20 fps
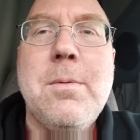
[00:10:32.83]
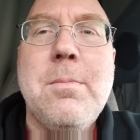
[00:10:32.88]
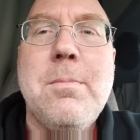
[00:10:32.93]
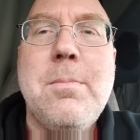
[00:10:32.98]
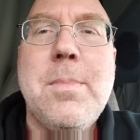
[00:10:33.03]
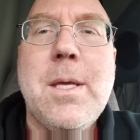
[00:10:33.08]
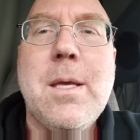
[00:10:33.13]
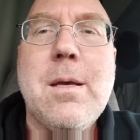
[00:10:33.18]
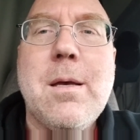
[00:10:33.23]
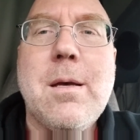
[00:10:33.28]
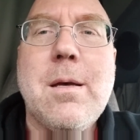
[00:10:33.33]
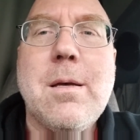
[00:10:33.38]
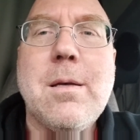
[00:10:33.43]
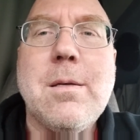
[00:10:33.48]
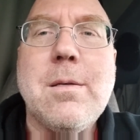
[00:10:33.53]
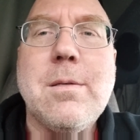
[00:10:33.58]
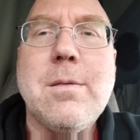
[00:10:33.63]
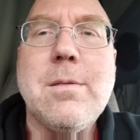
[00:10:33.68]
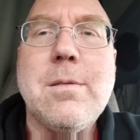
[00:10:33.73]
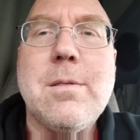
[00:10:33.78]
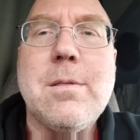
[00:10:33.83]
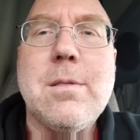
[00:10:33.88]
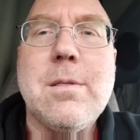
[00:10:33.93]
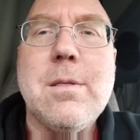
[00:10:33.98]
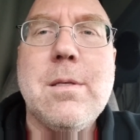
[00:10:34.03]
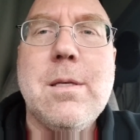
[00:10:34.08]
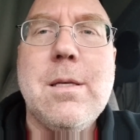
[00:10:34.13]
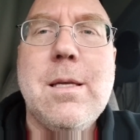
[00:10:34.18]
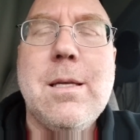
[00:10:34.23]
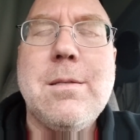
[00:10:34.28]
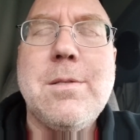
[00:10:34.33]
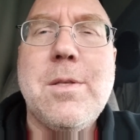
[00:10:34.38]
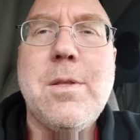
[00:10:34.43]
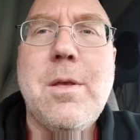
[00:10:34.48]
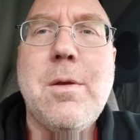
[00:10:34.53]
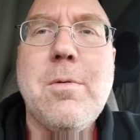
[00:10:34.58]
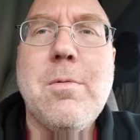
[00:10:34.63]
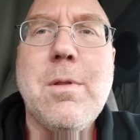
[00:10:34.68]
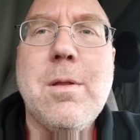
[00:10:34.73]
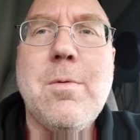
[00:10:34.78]
because it's
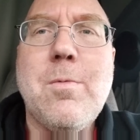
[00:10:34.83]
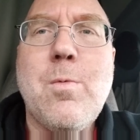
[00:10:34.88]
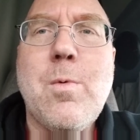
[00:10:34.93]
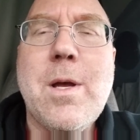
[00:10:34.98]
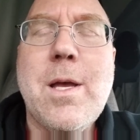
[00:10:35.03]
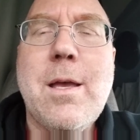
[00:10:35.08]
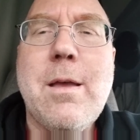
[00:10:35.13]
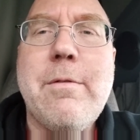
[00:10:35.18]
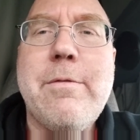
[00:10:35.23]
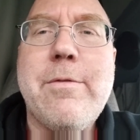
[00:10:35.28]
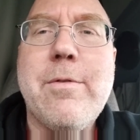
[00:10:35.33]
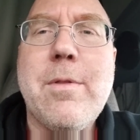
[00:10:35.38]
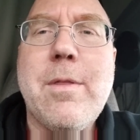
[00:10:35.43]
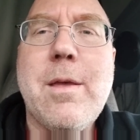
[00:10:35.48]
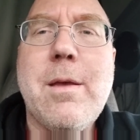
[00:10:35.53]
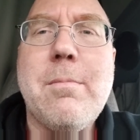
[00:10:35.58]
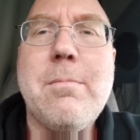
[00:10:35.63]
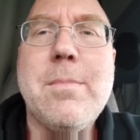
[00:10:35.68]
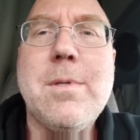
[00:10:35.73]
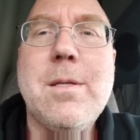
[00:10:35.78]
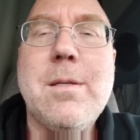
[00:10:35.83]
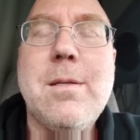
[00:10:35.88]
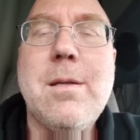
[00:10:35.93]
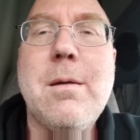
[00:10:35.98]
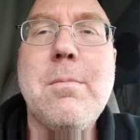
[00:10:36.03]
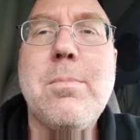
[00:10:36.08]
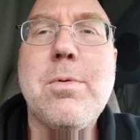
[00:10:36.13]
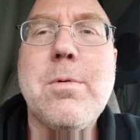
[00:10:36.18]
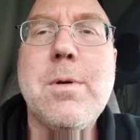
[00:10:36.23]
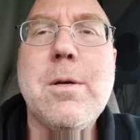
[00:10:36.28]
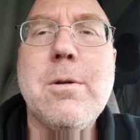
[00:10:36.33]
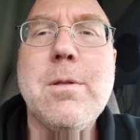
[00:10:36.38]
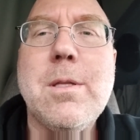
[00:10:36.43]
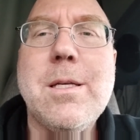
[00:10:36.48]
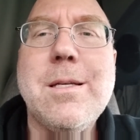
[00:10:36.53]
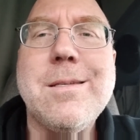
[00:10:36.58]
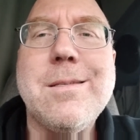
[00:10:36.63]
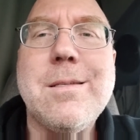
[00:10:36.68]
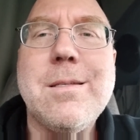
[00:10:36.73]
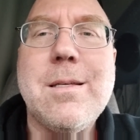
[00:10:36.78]
the only way for them to
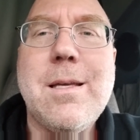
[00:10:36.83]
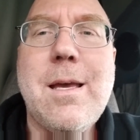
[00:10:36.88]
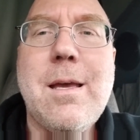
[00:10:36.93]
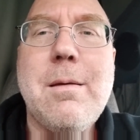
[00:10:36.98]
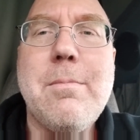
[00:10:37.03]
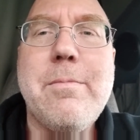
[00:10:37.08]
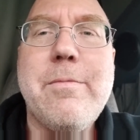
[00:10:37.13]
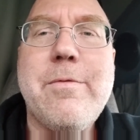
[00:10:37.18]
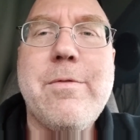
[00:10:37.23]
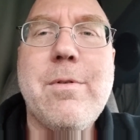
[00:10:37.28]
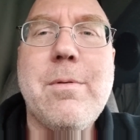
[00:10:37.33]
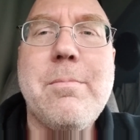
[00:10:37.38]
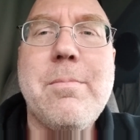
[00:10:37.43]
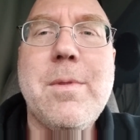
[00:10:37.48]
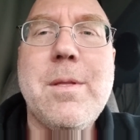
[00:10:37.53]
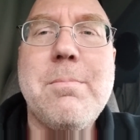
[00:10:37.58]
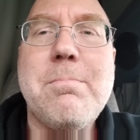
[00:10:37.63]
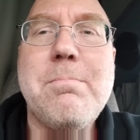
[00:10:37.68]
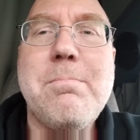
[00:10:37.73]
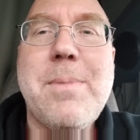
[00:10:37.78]
temporarily escape from the